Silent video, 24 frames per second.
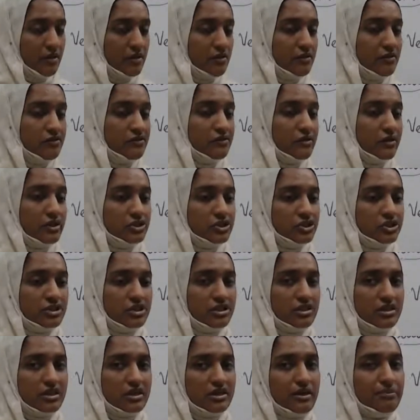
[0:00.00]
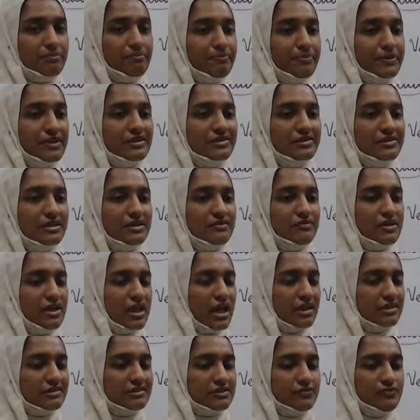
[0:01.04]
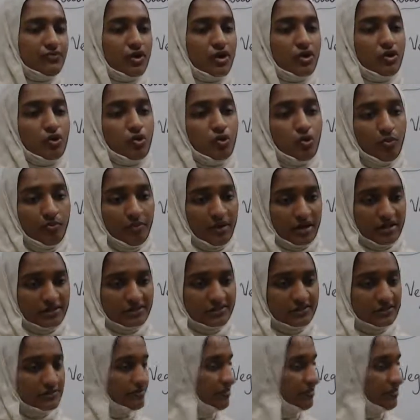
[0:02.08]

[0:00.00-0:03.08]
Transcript: This question compulsory will ask you for 2 marks.